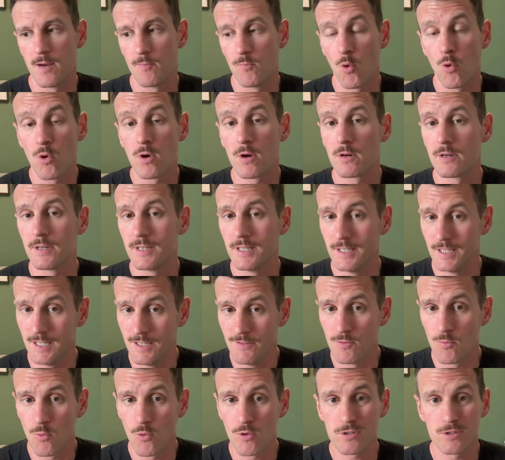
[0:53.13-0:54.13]
or
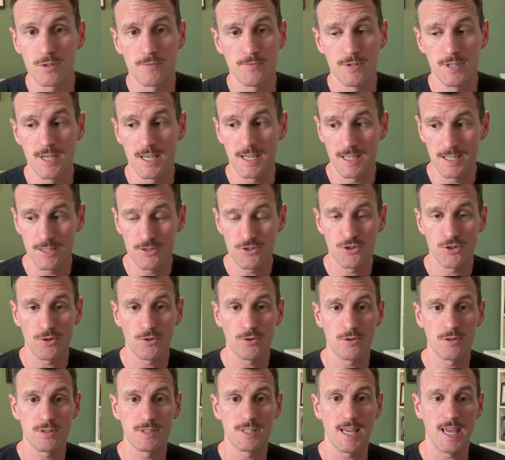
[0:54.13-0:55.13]
even more so if you take
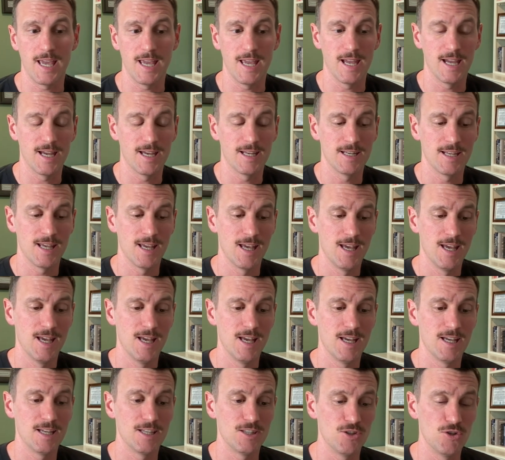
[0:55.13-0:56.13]
insurance and
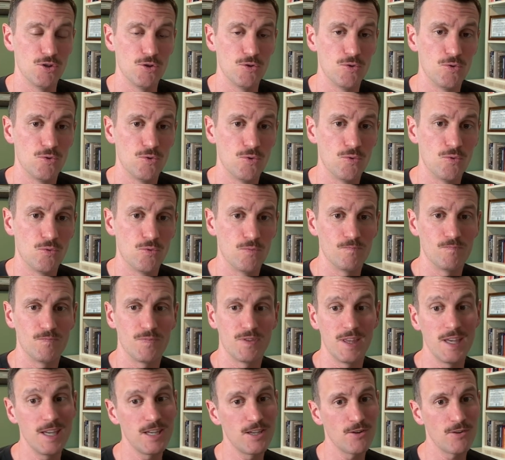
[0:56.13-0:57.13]
you
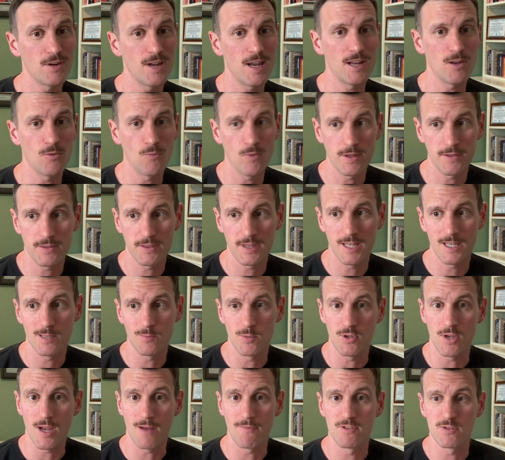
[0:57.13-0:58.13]
think you're getting one thing,
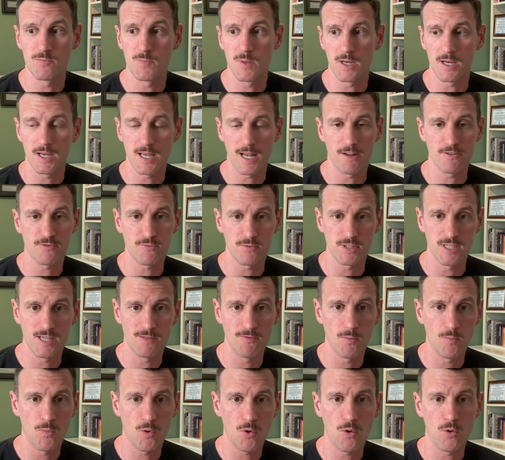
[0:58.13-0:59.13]
but you have this big accounts
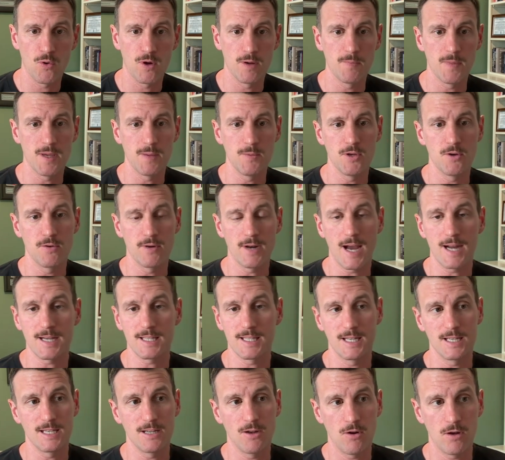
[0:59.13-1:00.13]
receivable and maybe you're not
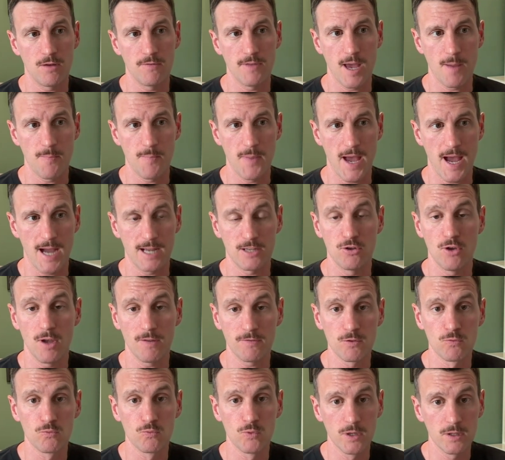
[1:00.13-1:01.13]
getting all that back. You have
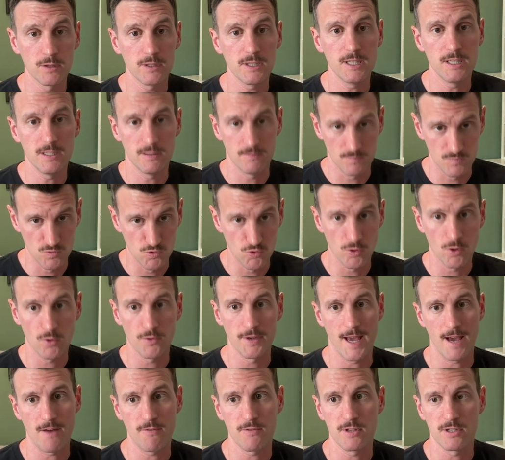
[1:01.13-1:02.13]
to really drill
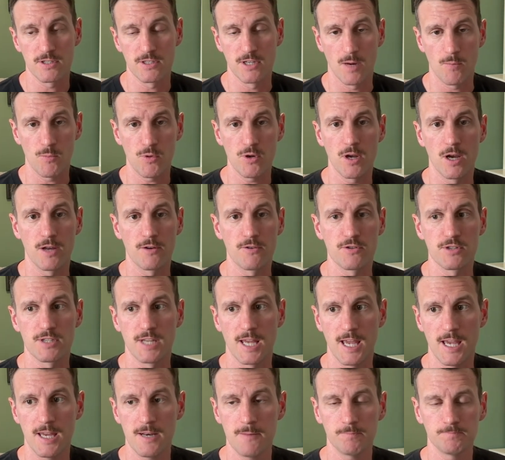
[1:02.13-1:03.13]
down to this number to
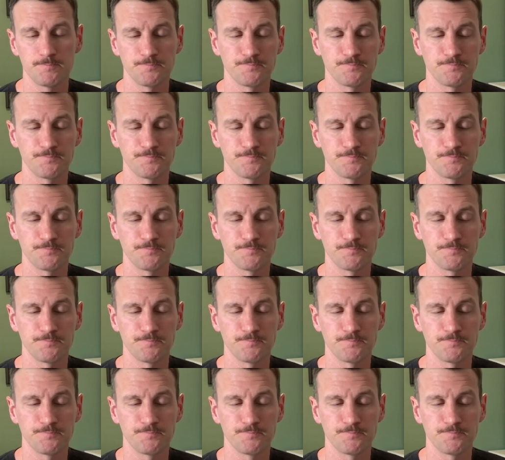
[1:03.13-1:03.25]
understand